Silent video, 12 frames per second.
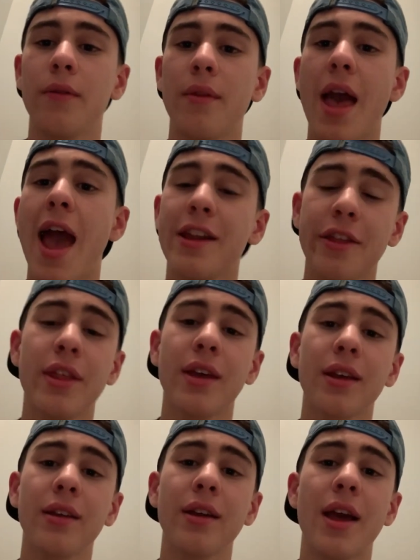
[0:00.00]

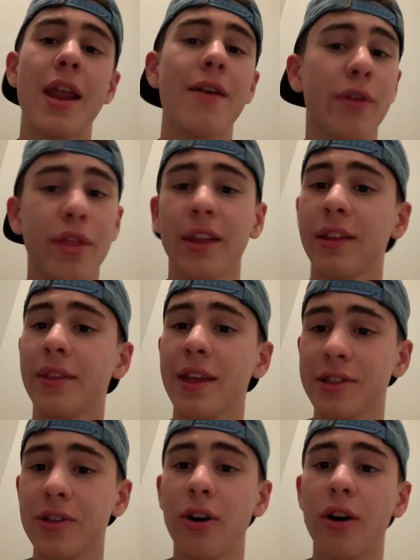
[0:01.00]
anything and everything that they
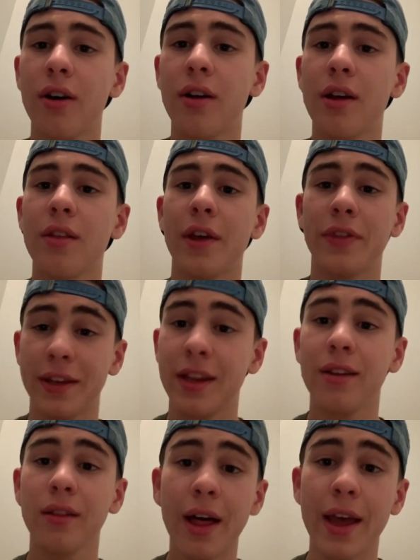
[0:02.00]
saw that they
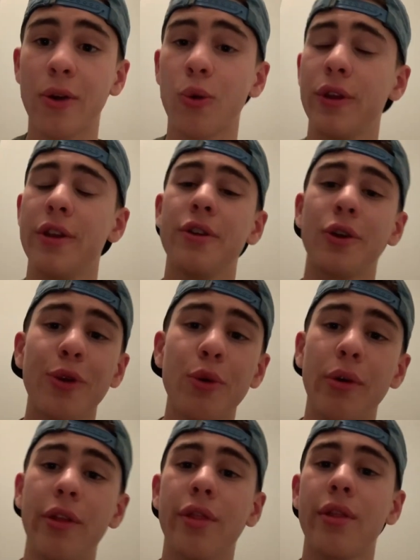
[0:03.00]
didn't like or didn't agree
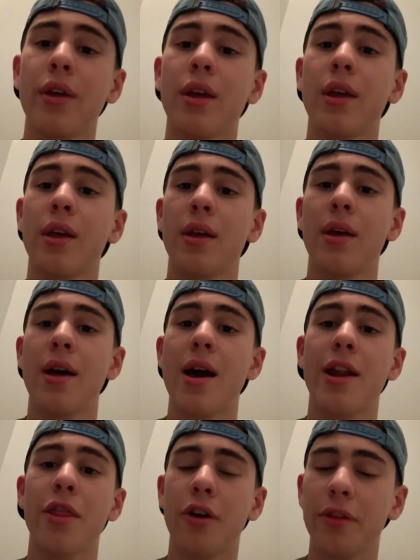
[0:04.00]
with. And I
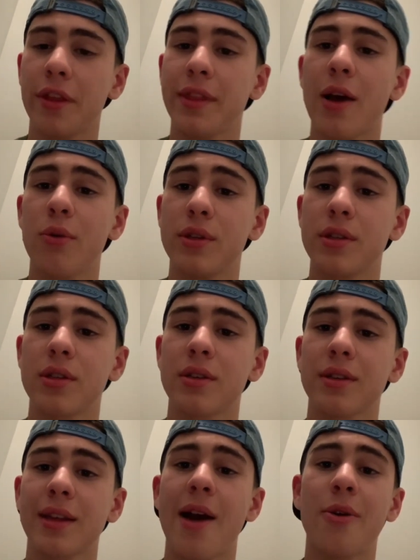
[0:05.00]
thought that was
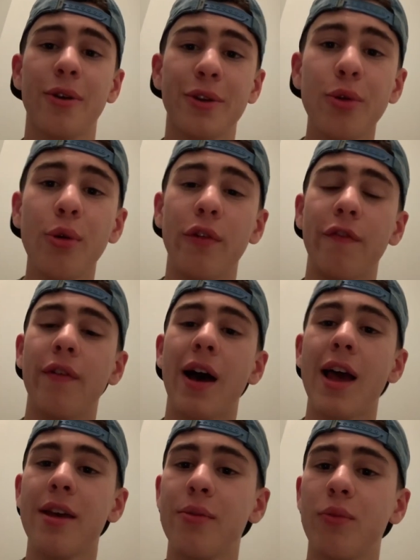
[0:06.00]
counterintuitive.
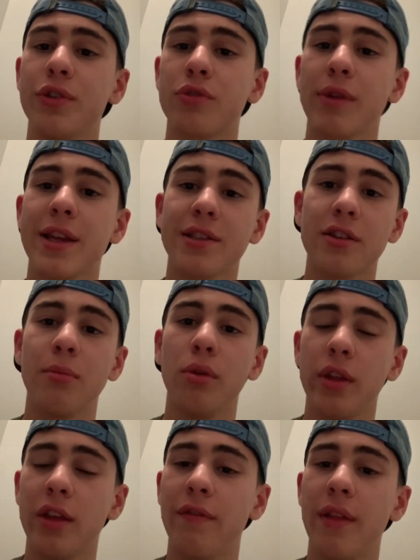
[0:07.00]
I was raised to
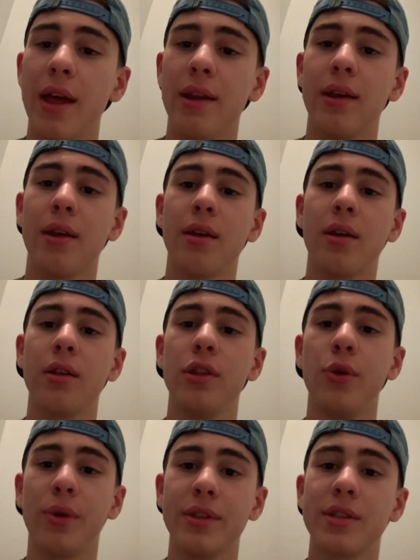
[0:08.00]
believe that you
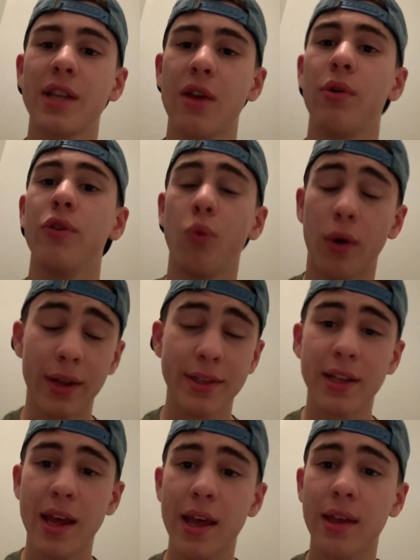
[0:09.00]
can say what you want to
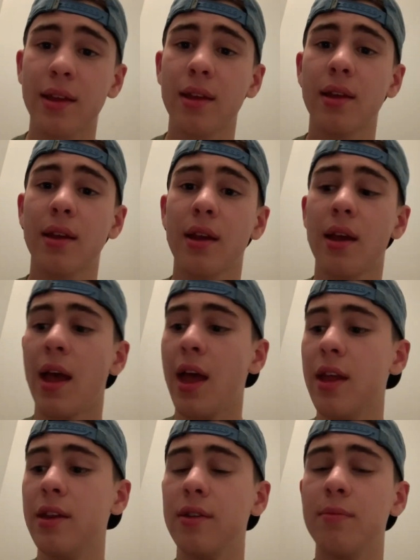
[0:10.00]
say,
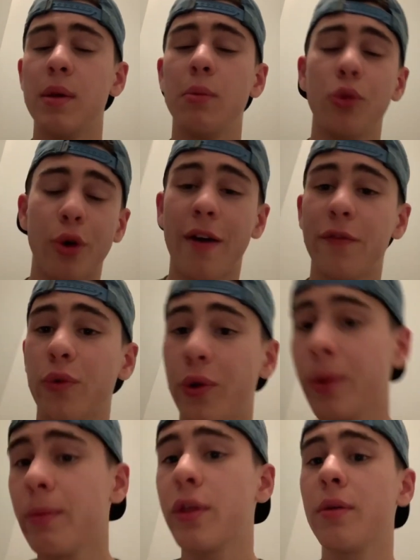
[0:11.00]
and people don't have to agree
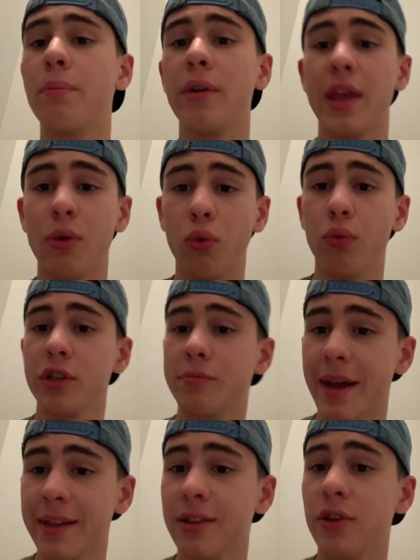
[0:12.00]
with it, but they will
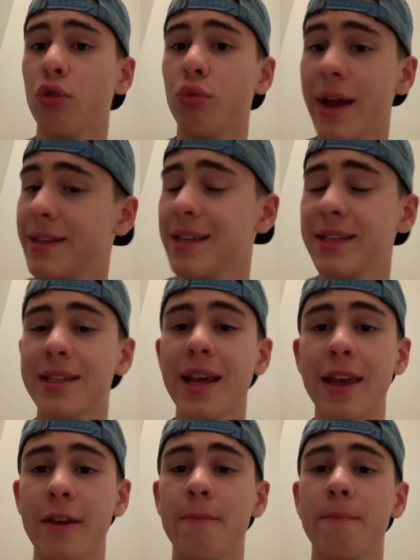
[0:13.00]
respect your right to say
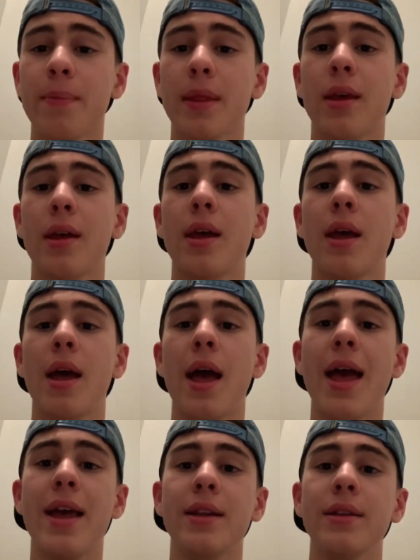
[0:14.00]
it.
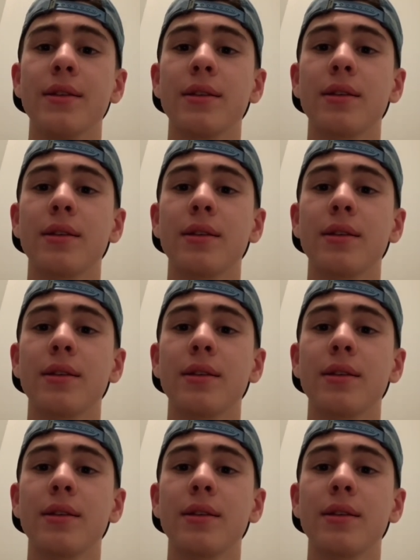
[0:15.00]
And